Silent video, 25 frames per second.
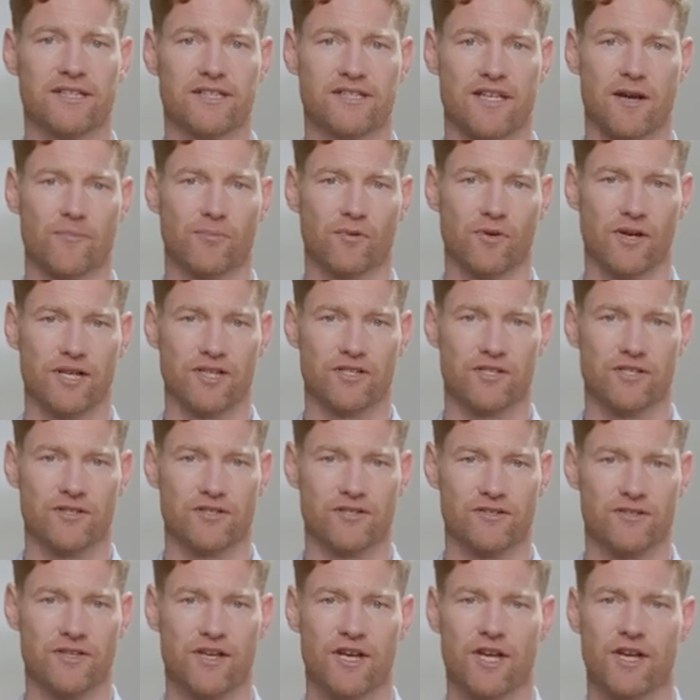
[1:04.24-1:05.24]
these
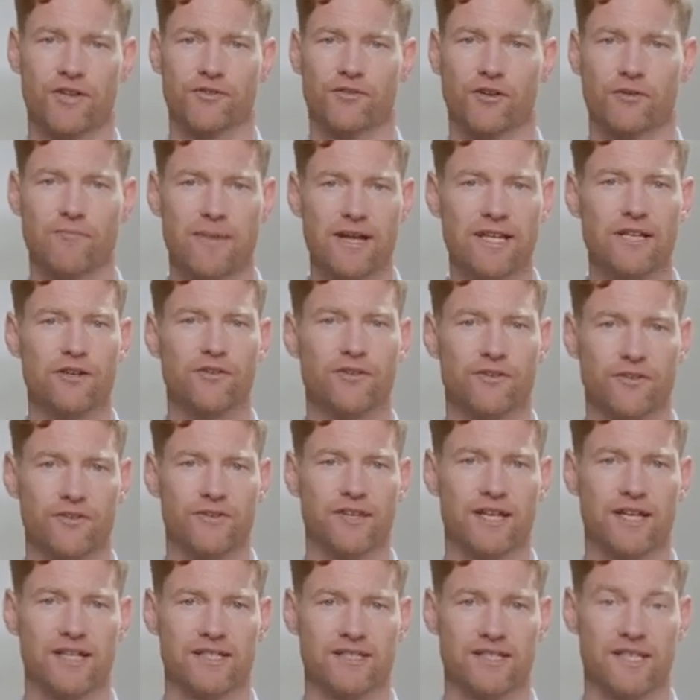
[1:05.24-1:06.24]
operations, there are many other
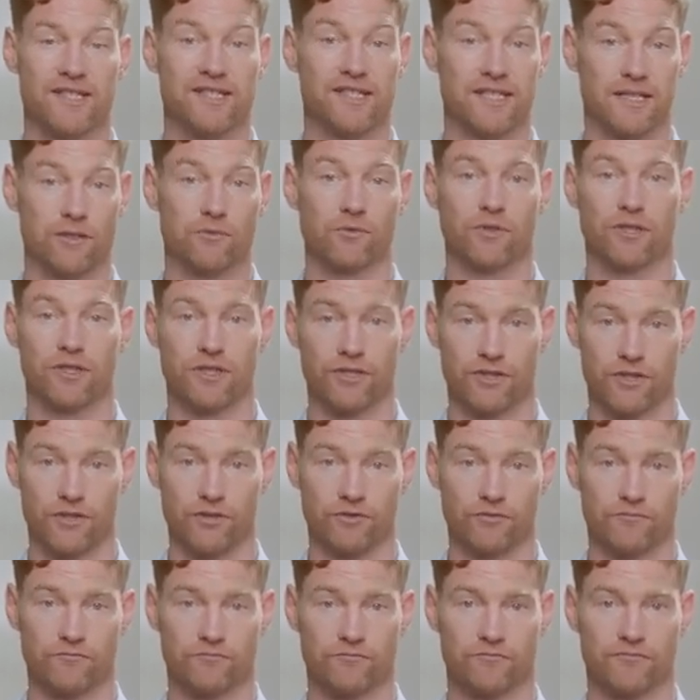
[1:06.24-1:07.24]
things that SQL can
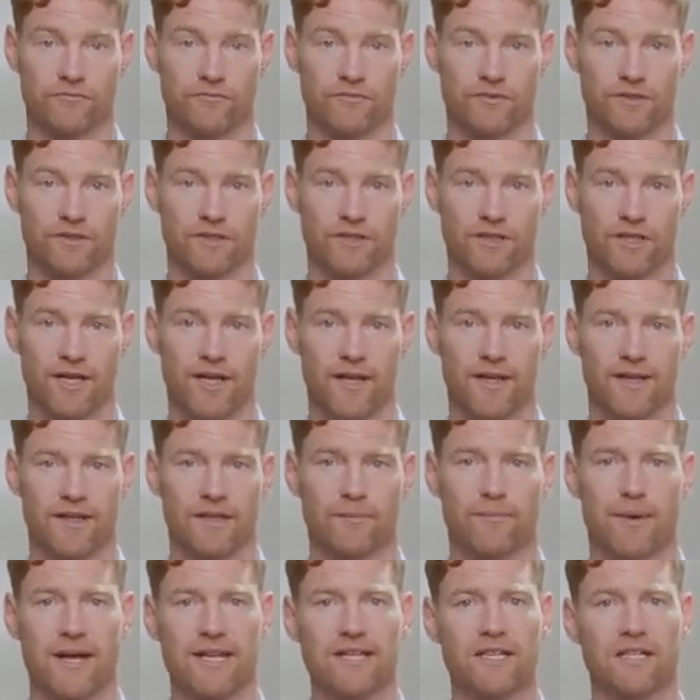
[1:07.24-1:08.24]
do.
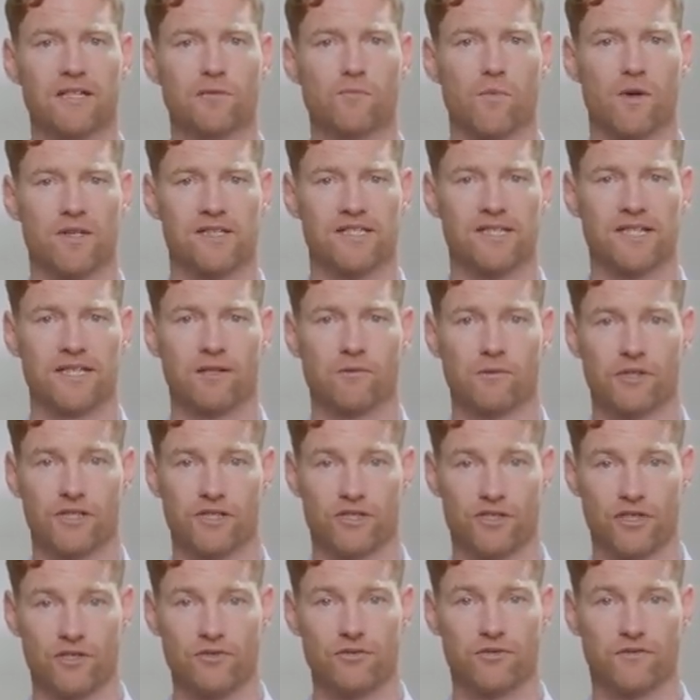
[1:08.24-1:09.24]
Depending on what SQL
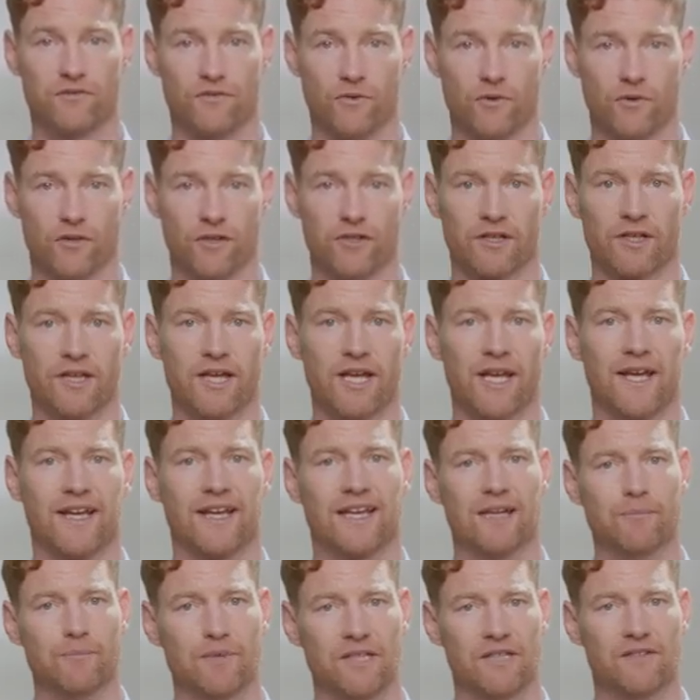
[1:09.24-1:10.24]
is used for, it
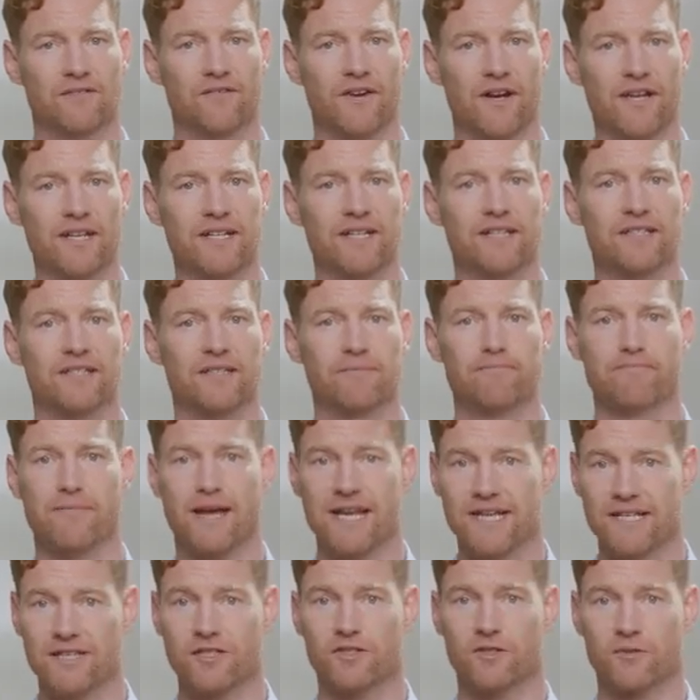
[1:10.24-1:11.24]
can be divided into
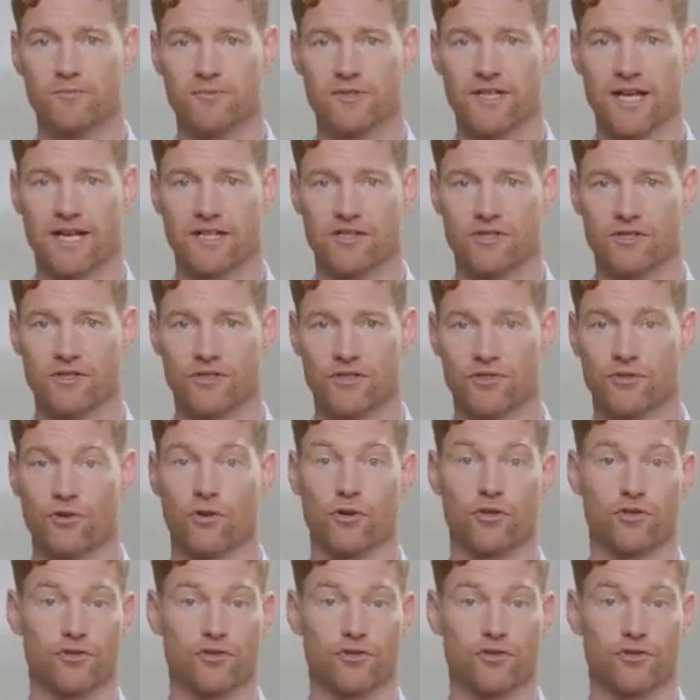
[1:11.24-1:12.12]
many subsections or